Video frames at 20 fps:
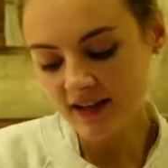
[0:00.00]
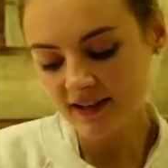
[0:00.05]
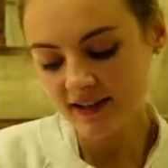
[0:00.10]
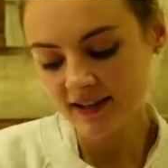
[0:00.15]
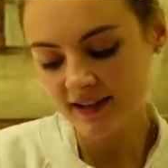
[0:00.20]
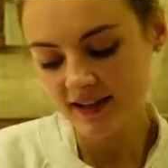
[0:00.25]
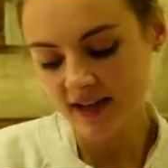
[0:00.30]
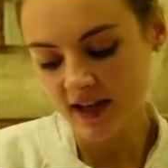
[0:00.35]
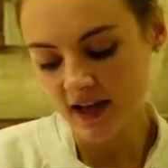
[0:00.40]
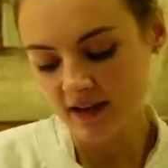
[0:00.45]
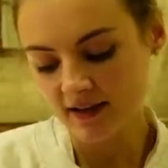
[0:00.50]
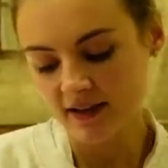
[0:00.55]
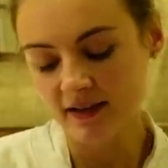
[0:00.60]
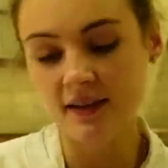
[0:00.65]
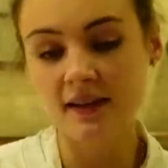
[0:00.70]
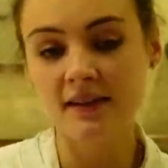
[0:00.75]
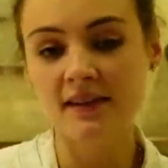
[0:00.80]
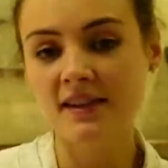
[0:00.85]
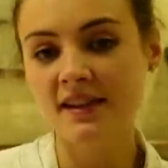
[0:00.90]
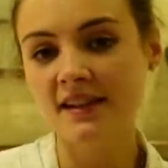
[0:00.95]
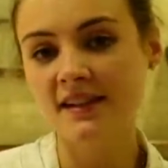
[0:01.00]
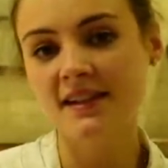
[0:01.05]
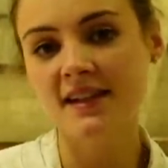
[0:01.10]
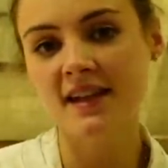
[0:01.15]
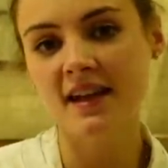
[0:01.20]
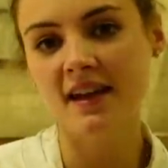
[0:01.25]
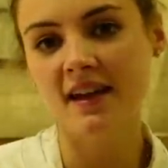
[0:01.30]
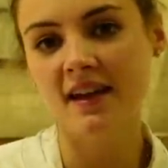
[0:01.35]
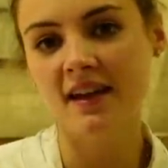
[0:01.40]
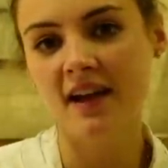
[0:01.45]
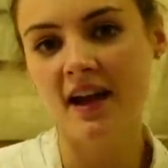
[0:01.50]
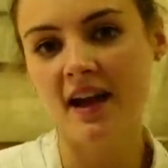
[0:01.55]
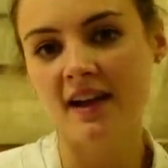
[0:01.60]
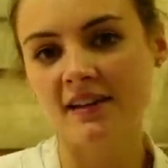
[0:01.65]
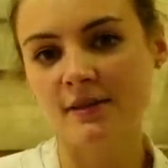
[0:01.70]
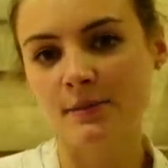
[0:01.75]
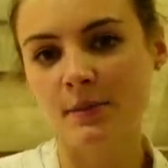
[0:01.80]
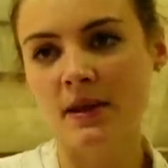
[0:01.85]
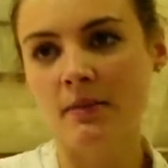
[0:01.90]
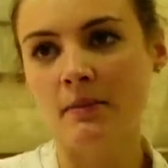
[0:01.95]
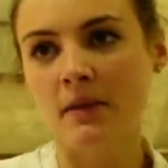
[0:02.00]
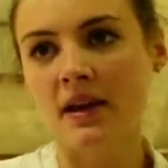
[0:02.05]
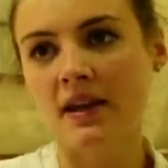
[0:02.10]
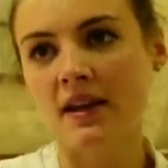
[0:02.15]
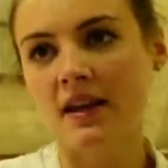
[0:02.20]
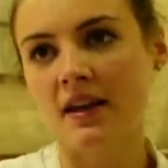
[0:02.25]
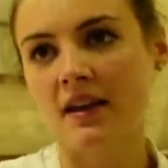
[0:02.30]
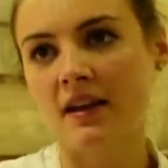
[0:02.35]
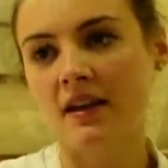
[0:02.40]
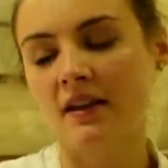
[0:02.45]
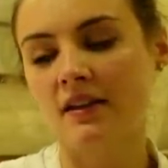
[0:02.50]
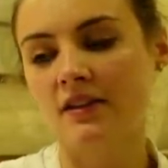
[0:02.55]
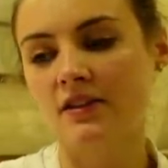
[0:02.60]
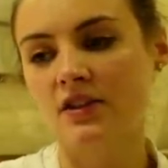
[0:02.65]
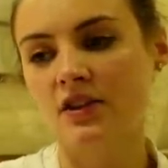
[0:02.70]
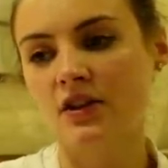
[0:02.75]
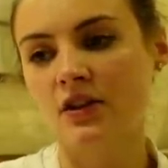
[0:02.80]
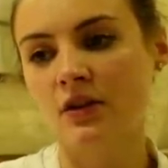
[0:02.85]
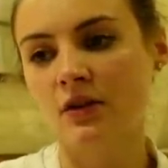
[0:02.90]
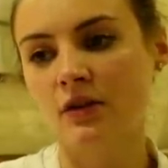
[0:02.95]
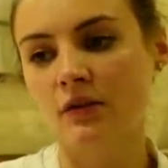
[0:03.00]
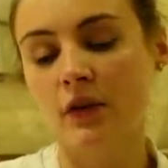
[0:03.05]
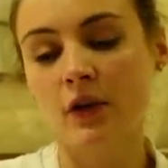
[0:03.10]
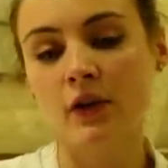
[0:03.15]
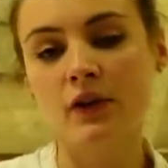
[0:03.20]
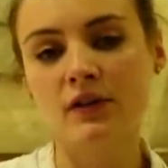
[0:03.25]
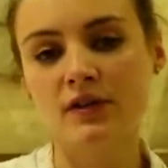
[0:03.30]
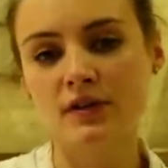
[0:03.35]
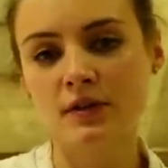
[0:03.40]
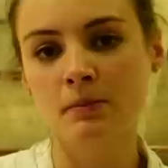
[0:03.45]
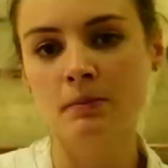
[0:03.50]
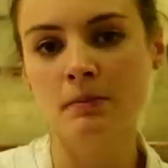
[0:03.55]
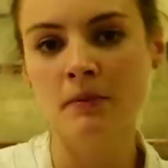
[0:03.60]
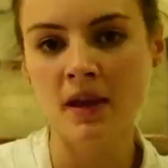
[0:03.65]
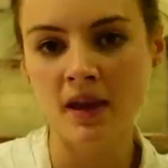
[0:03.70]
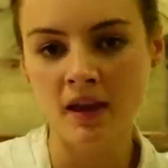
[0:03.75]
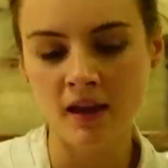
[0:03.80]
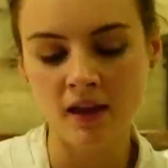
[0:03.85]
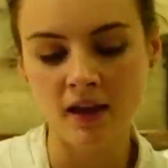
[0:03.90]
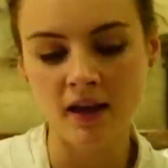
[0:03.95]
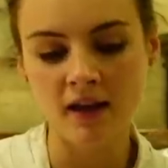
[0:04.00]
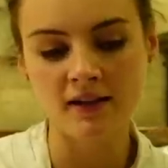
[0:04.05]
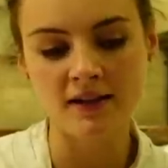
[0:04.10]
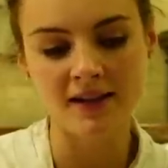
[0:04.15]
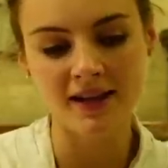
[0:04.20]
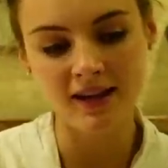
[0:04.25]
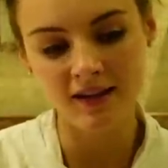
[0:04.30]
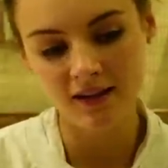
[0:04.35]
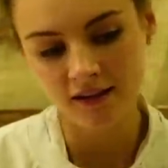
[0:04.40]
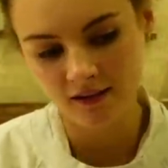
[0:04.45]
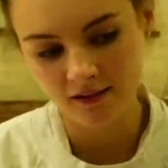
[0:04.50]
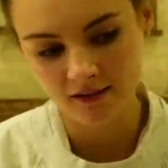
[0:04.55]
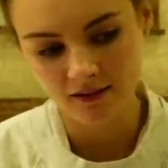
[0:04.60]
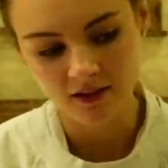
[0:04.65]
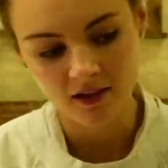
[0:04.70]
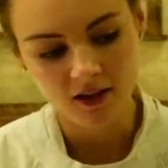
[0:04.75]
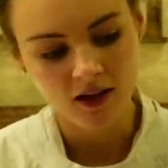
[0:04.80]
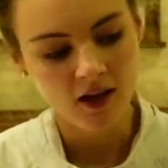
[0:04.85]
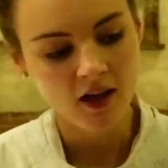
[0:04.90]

she said that this year has been my year to focus on me and heal.